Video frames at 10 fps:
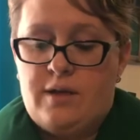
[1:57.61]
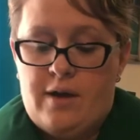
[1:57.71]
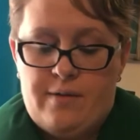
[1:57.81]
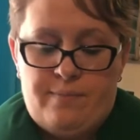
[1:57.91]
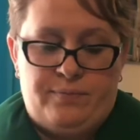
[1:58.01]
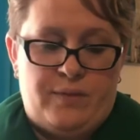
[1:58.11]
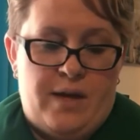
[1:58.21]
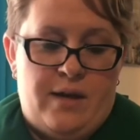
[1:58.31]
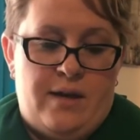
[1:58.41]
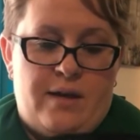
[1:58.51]
Um,
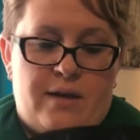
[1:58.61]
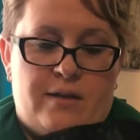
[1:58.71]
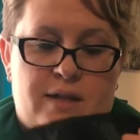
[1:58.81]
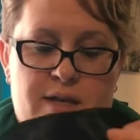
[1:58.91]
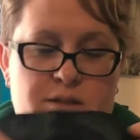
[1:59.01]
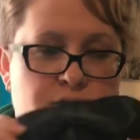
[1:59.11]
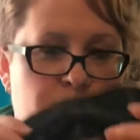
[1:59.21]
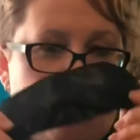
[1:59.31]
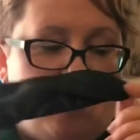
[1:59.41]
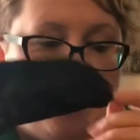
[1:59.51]
this, who
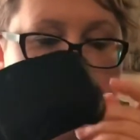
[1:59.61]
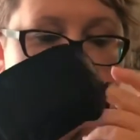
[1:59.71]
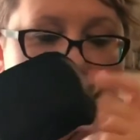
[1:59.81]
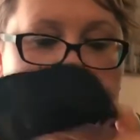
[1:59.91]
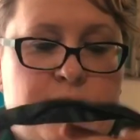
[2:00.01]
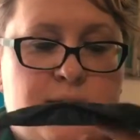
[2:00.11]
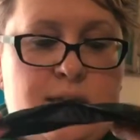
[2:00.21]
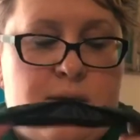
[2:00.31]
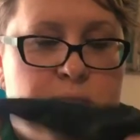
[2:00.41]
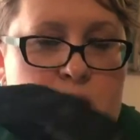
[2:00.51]
I'm sure Miss
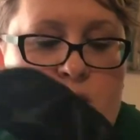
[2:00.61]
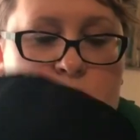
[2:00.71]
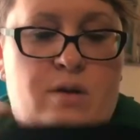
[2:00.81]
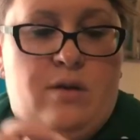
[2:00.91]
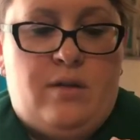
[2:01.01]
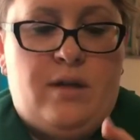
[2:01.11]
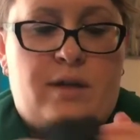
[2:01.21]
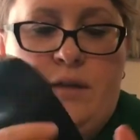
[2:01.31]
Emma will